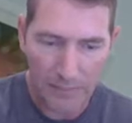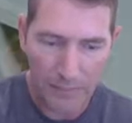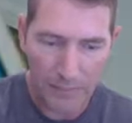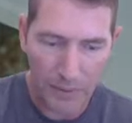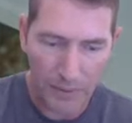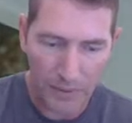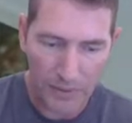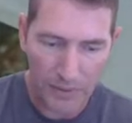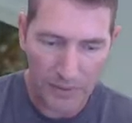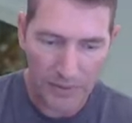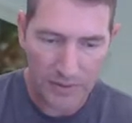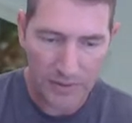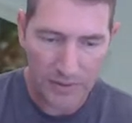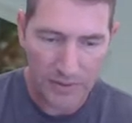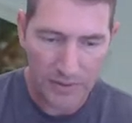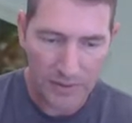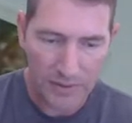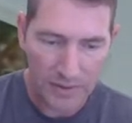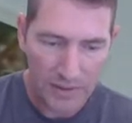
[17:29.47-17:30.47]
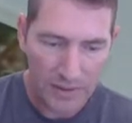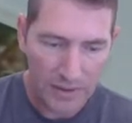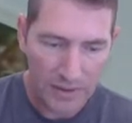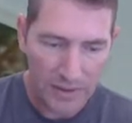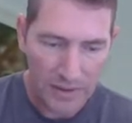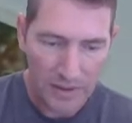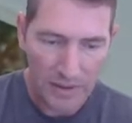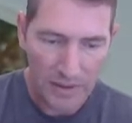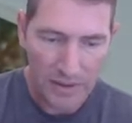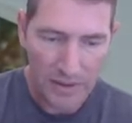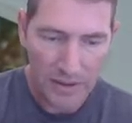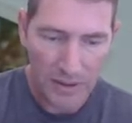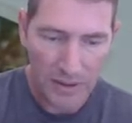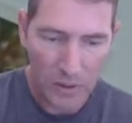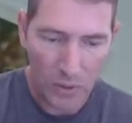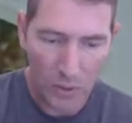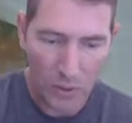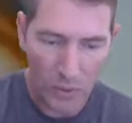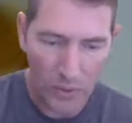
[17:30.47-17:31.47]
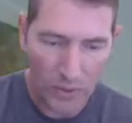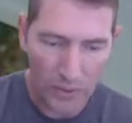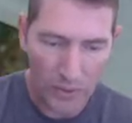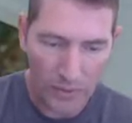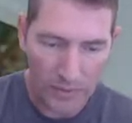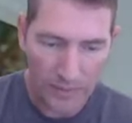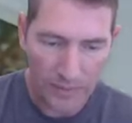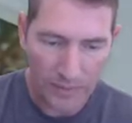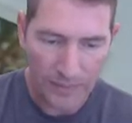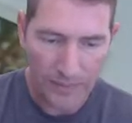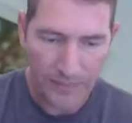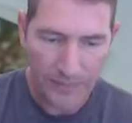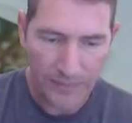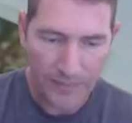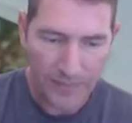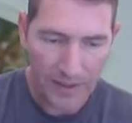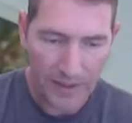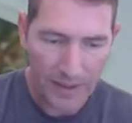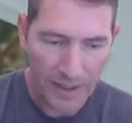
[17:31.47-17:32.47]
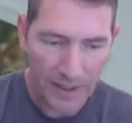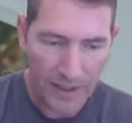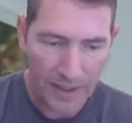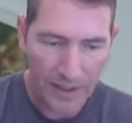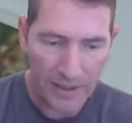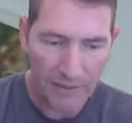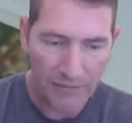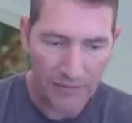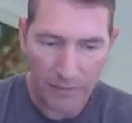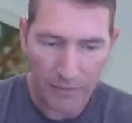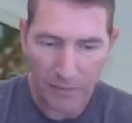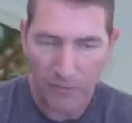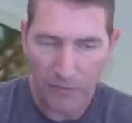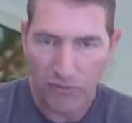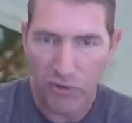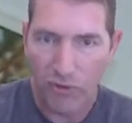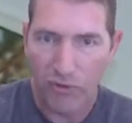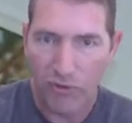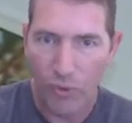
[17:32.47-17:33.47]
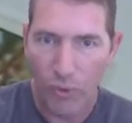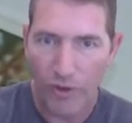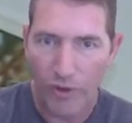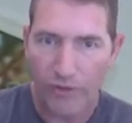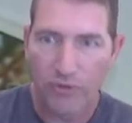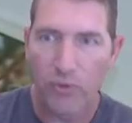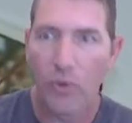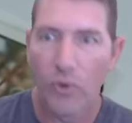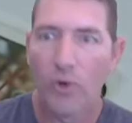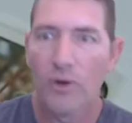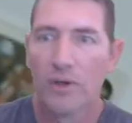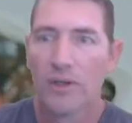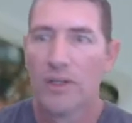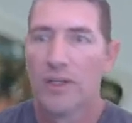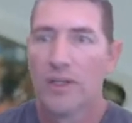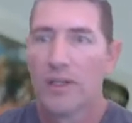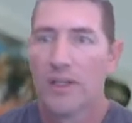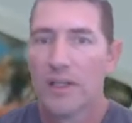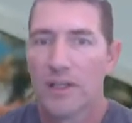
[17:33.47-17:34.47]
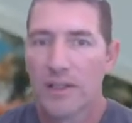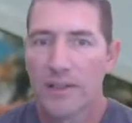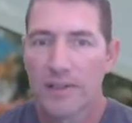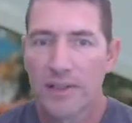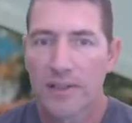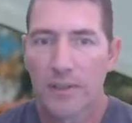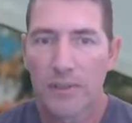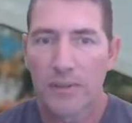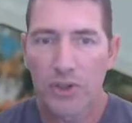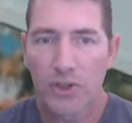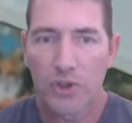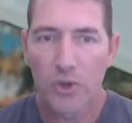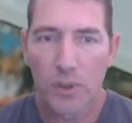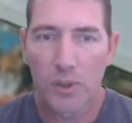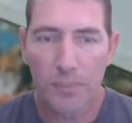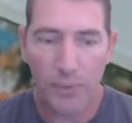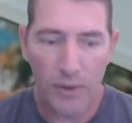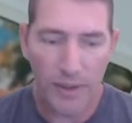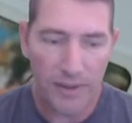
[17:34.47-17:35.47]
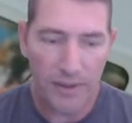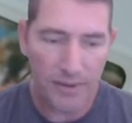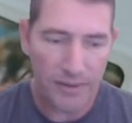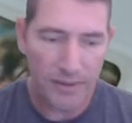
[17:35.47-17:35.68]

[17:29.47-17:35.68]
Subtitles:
Barnes. Nico Horner. And number 444. This is going to be a short print.